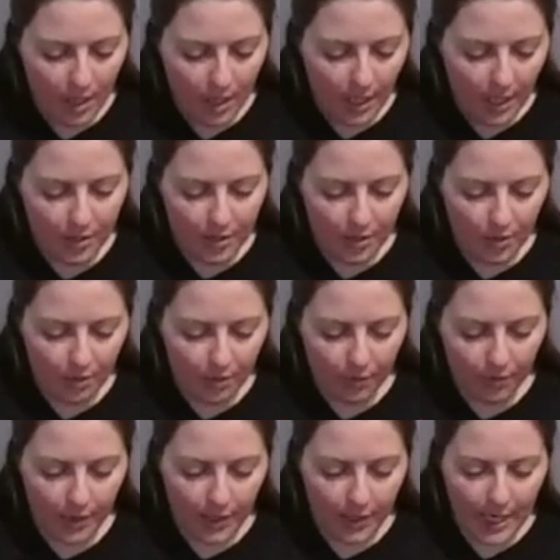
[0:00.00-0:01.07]
And don't
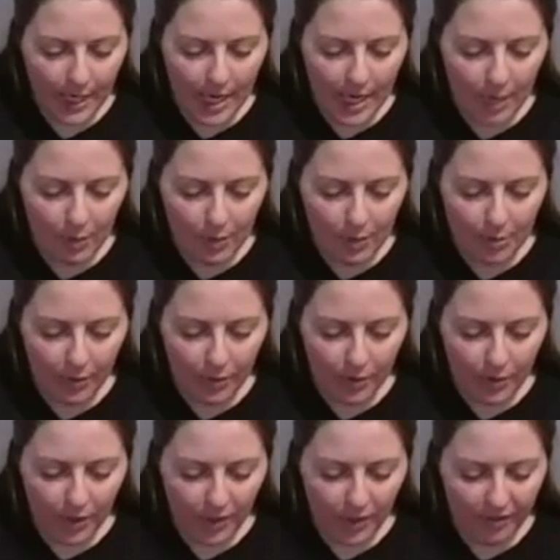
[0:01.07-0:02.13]
forget, what'll be
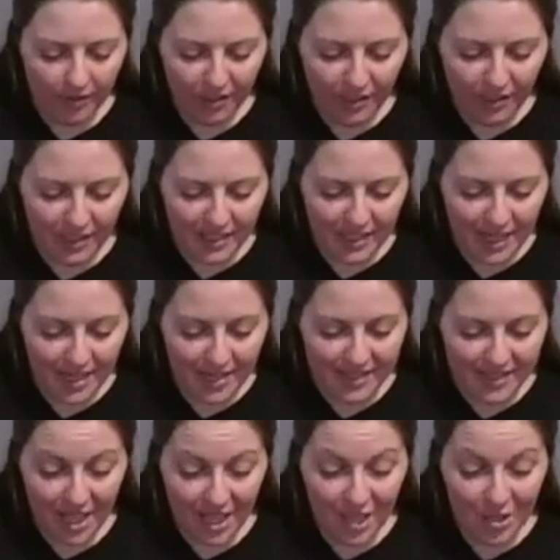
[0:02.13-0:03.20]
really fun at the end is
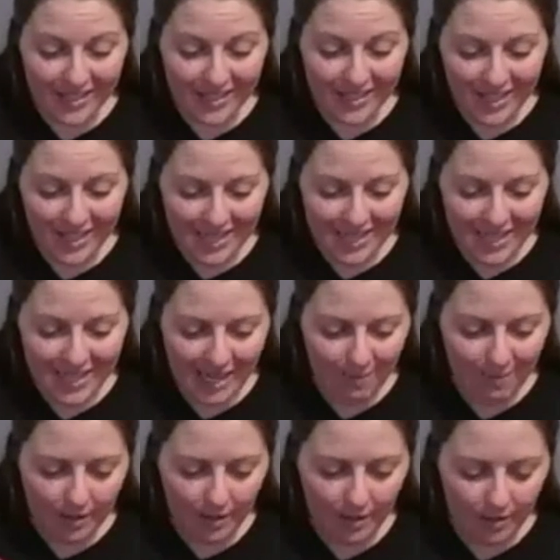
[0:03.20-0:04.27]
that you get to name it
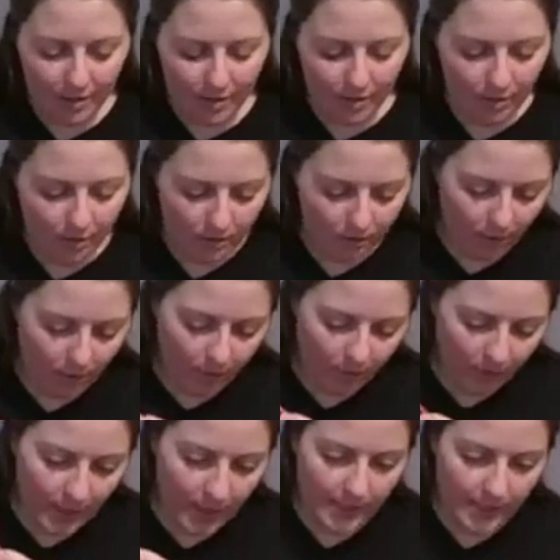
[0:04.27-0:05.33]
too. Don't
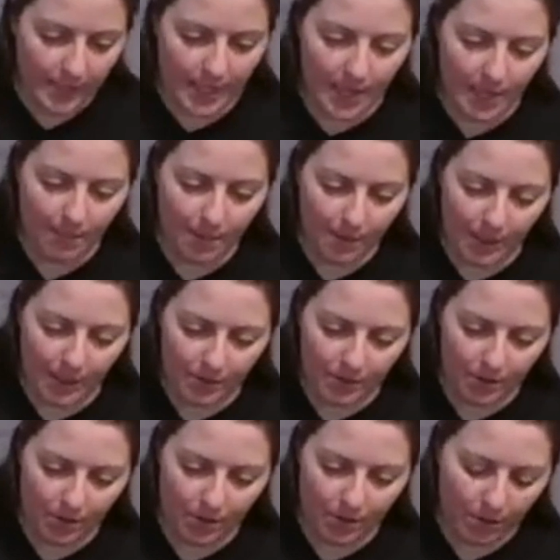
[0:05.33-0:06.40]
forget to name your
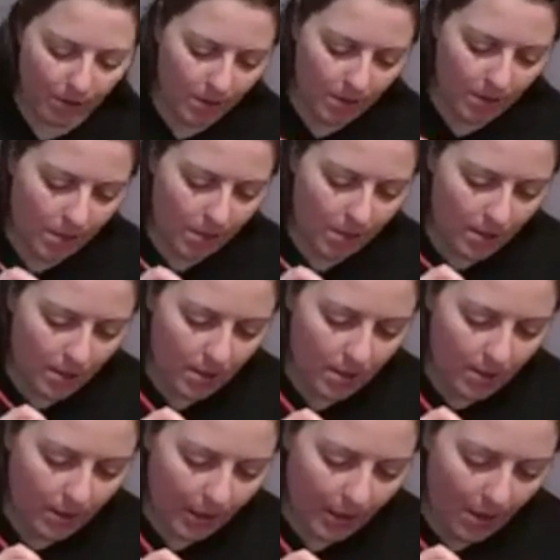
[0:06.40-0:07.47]
monster.
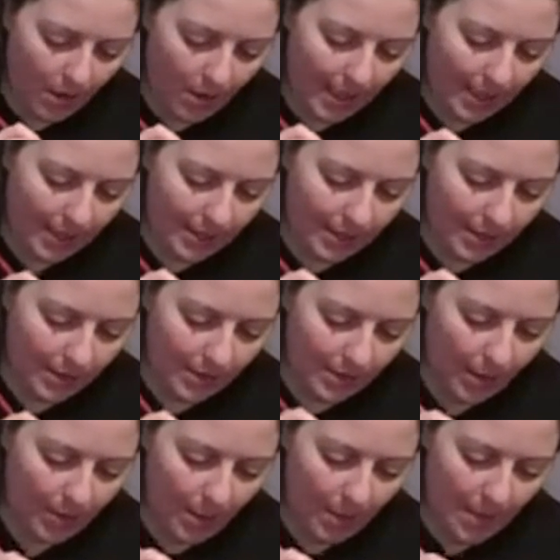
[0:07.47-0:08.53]
All right, so
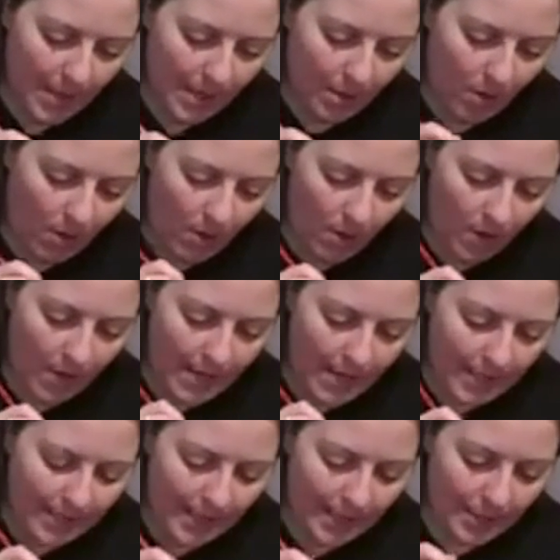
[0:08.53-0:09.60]
I put back all that
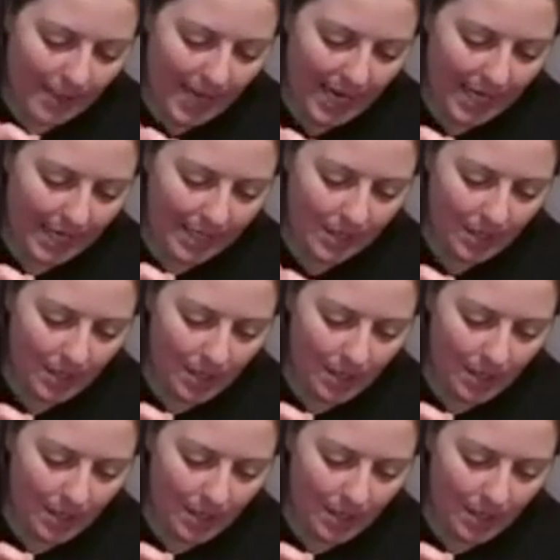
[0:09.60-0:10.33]
excess paint.